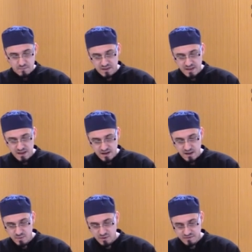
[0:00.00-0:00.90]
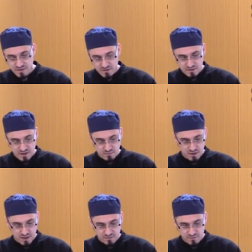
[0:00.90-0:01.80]
but there are a couple of sections I would
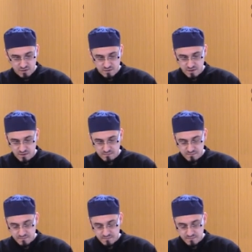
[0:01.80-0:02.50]
like to focus on.